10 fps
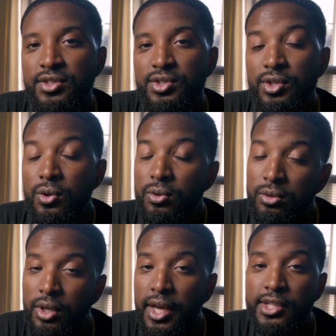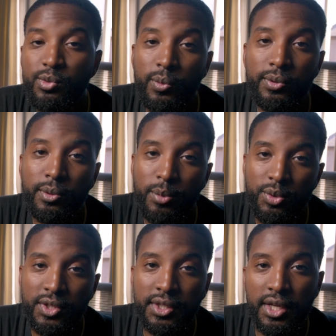So I just went with the
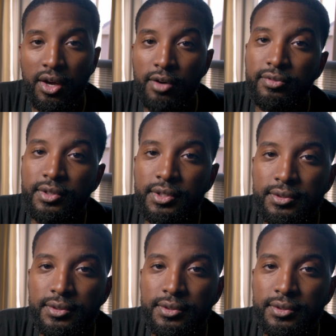most that they offered.